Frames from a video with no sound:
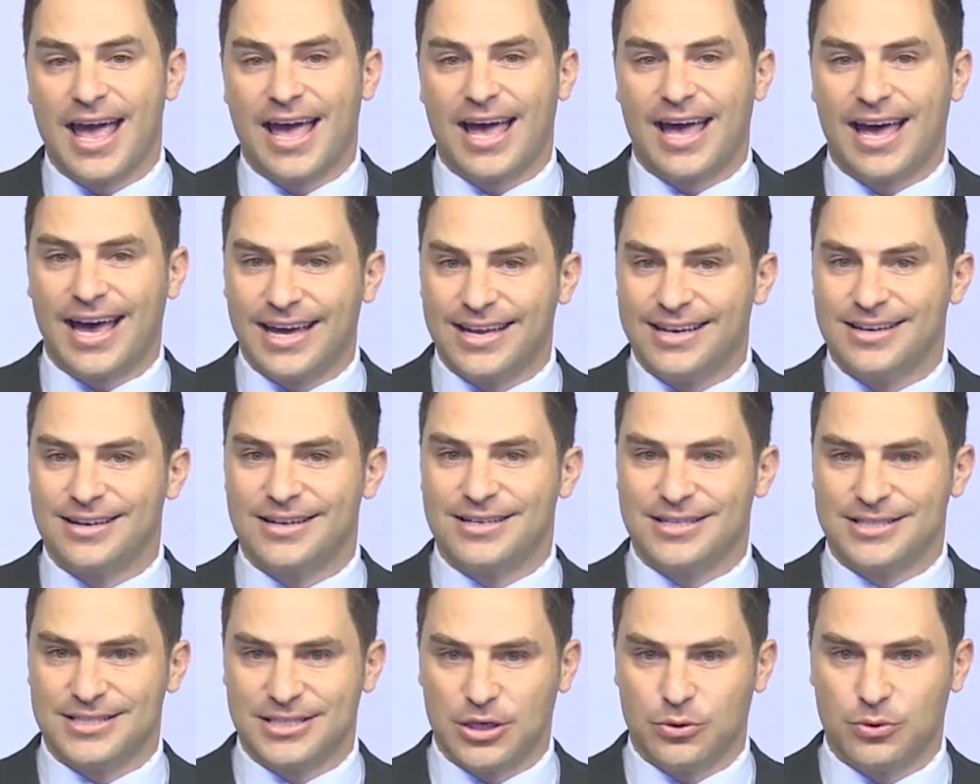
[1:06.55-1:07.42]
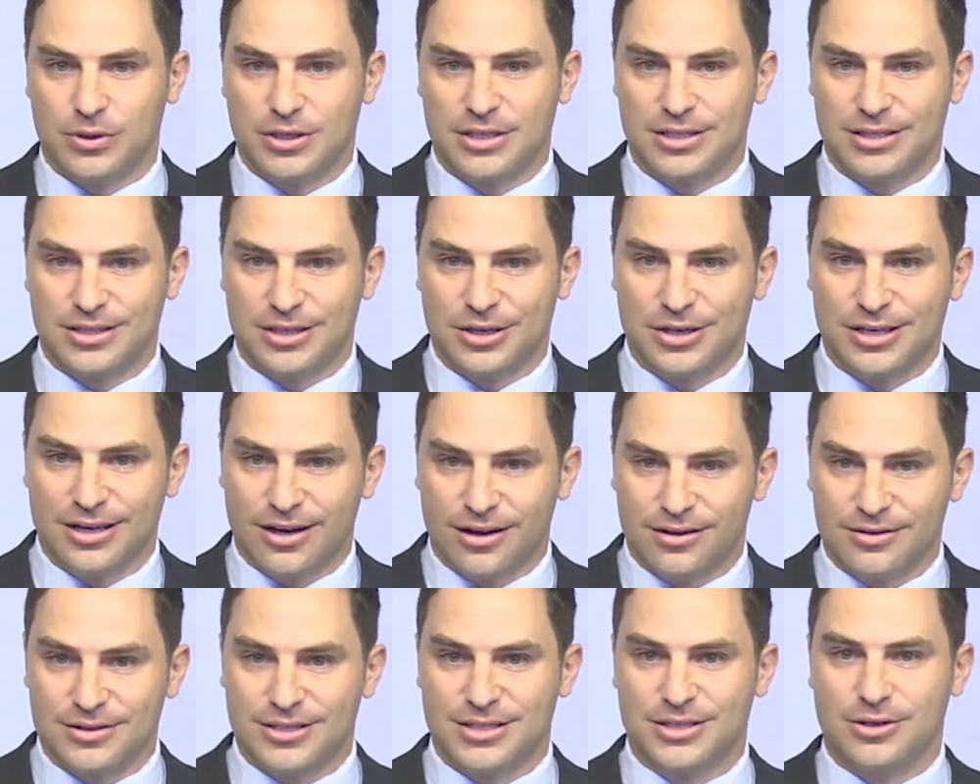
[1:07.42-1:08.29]
and a distinguished
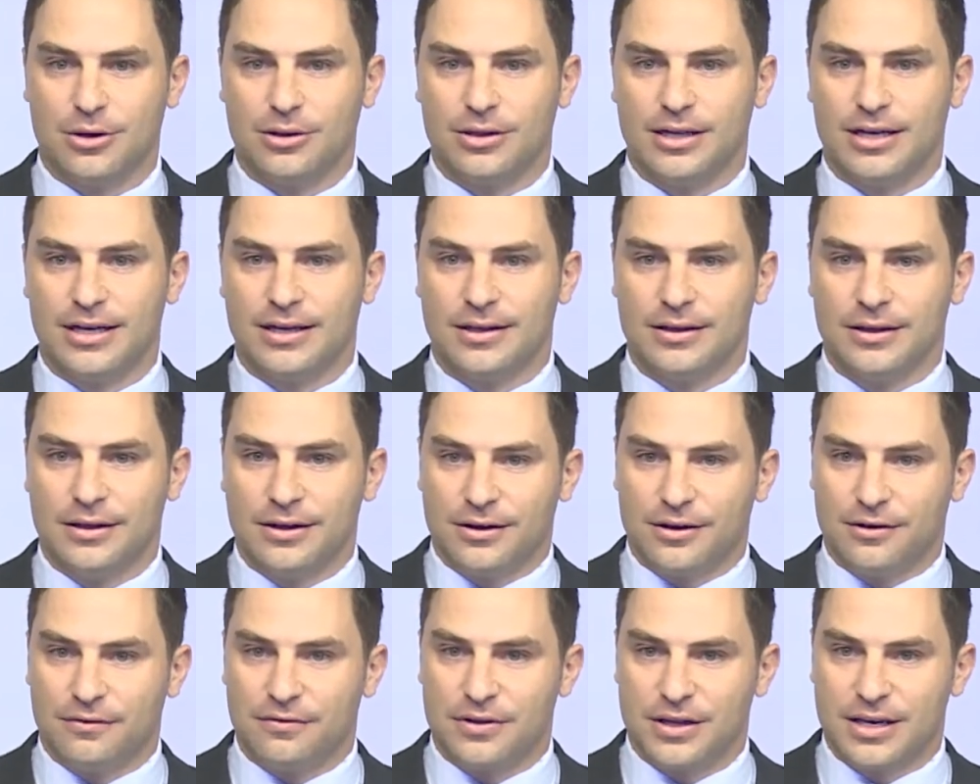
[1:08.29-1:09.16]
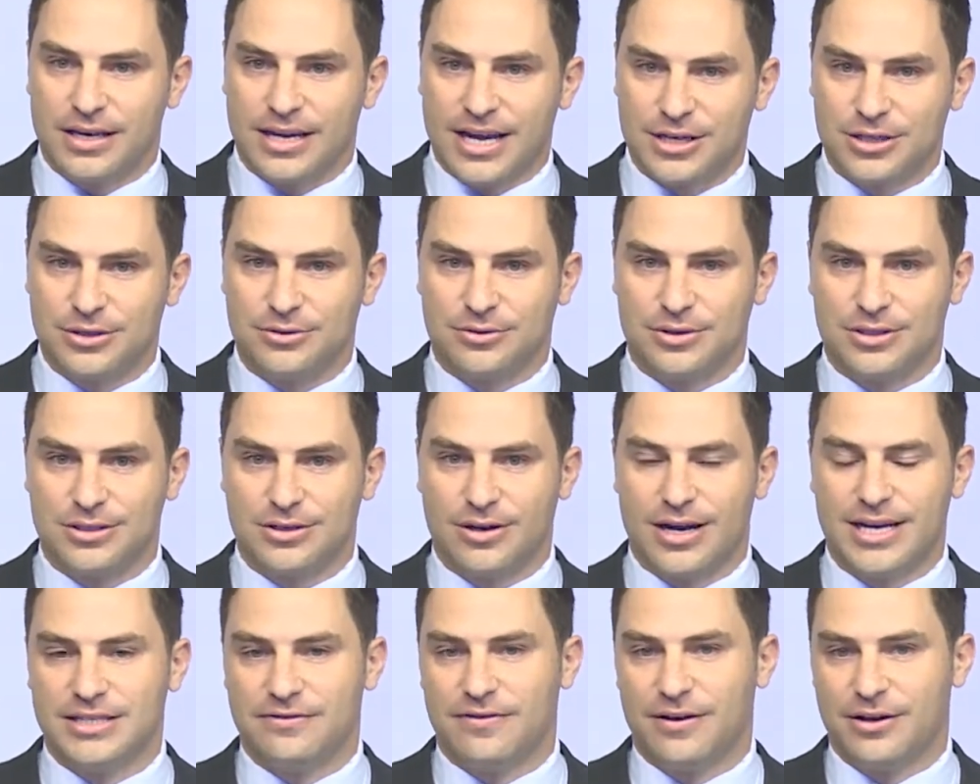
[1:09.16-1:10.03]
young scholar of the National
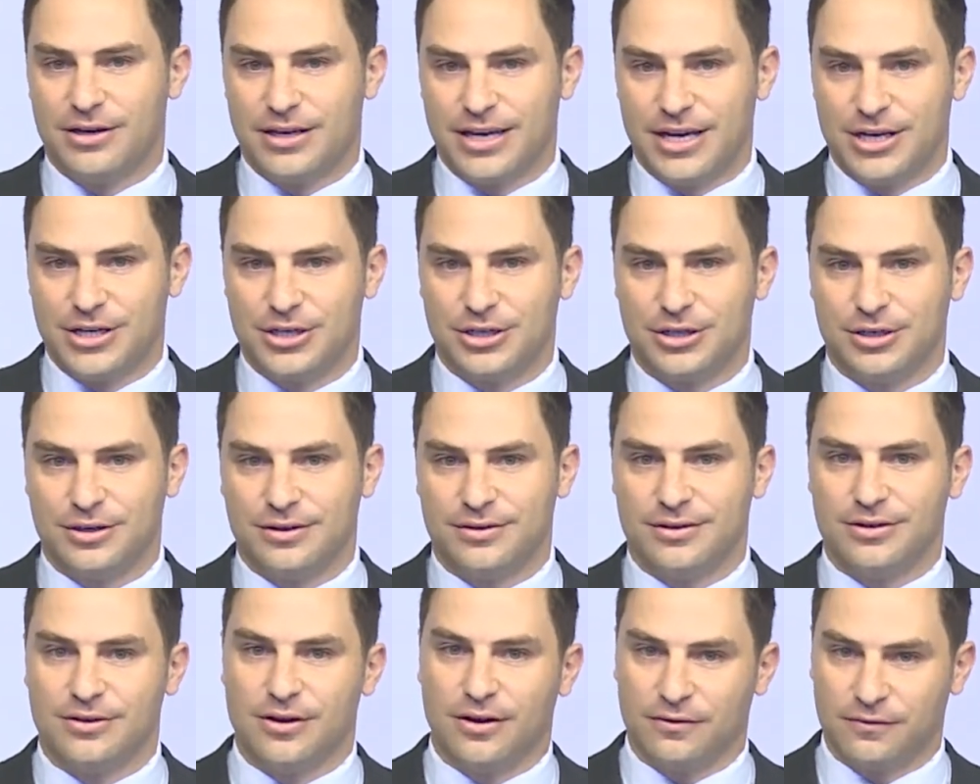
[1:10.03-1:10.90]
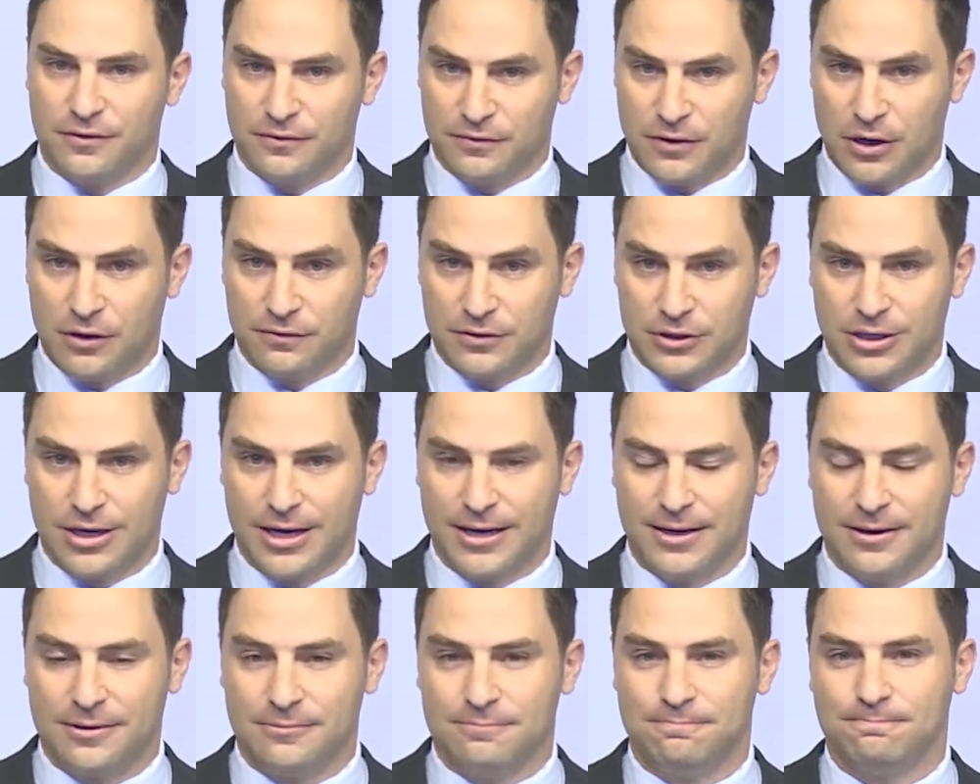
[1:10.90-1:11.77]
Science Foundation of
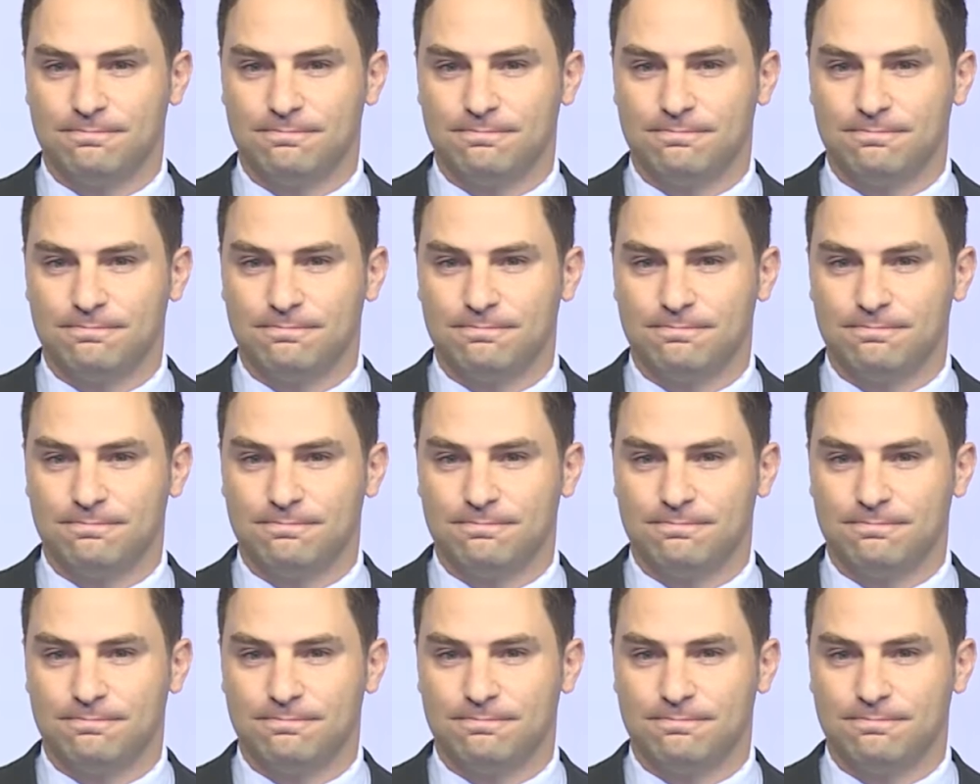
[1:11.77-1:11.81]
China.